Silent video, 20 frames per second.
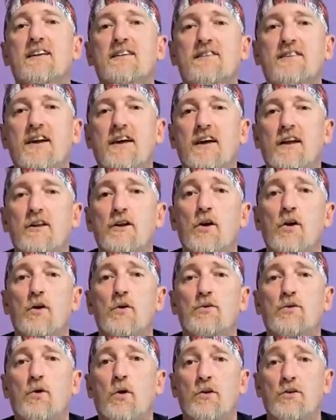like to say
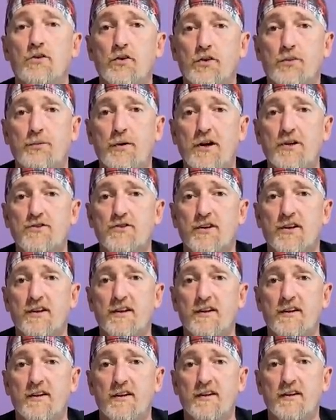hello to our newest
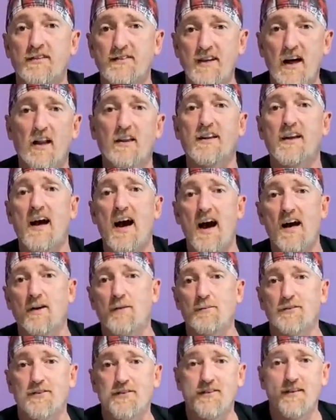patron, Nellie
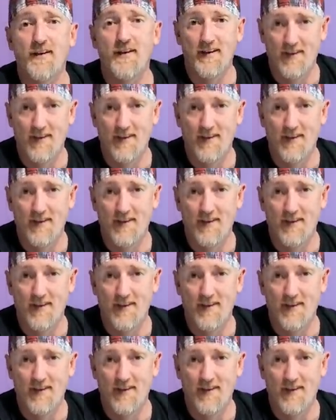Adams.